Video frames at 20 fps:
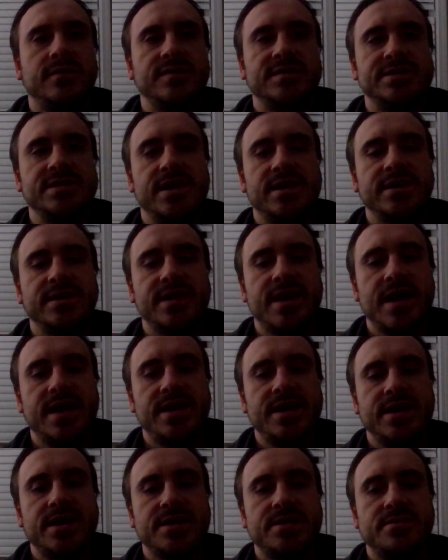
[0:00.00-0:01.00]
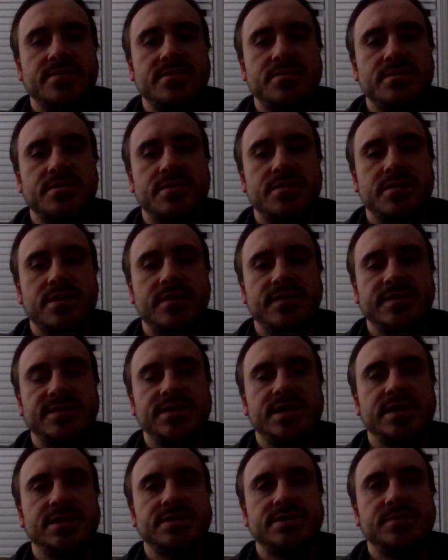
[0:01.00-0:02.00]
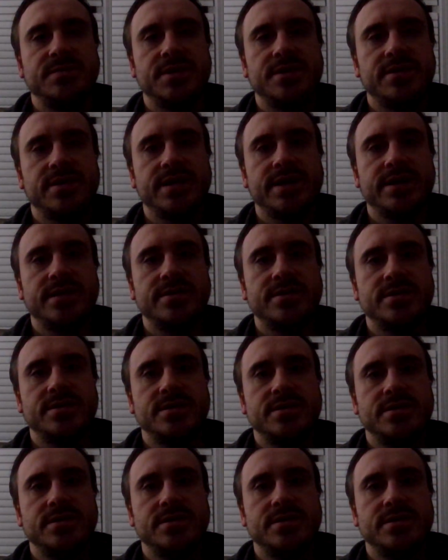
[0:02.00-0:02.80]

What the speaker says: it's not Sumerian,